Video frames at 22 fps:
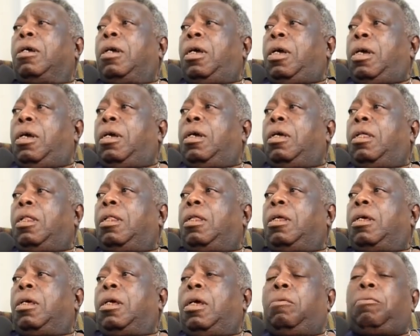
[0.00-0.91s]

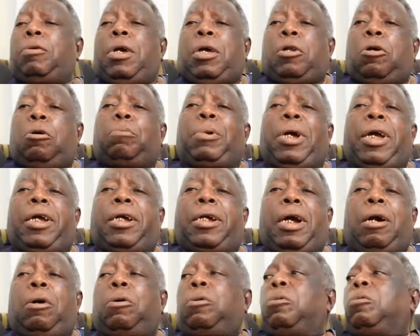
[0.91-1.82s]
If you are not buying
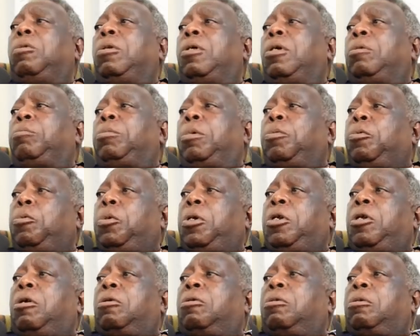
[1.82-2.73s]
cow, people
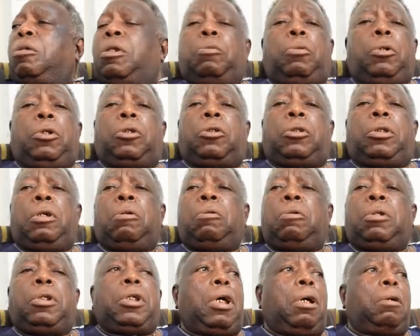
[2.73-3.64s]
will not, they will
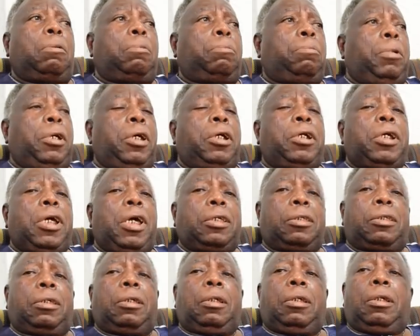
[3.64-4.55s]
stay in their
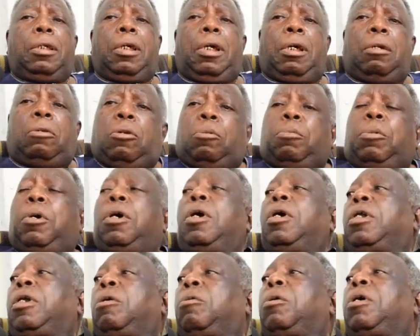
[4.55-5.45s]
areas and
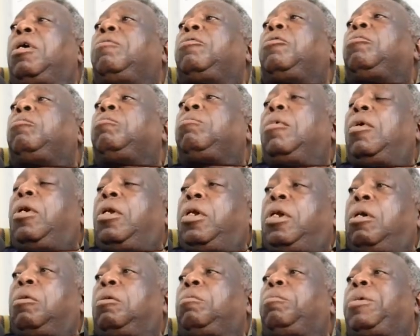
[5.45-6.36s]
they will
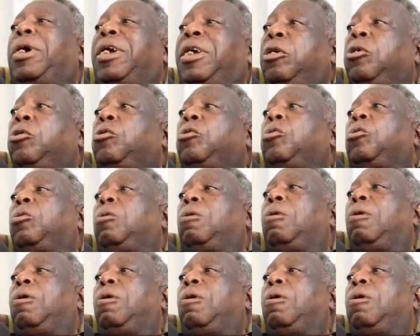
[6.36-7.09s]
begging you.